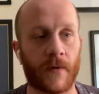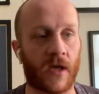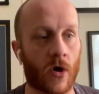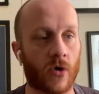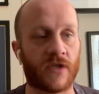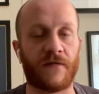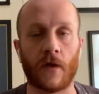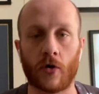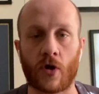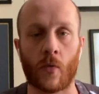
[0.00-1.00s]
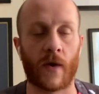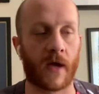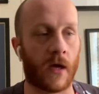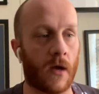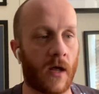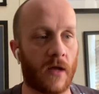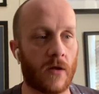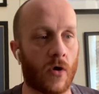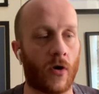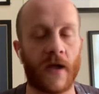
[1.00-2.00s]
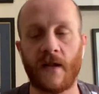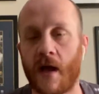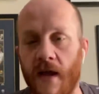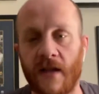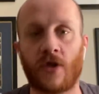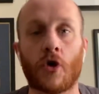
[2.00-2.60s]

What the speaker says: Because if you look at Wigan, it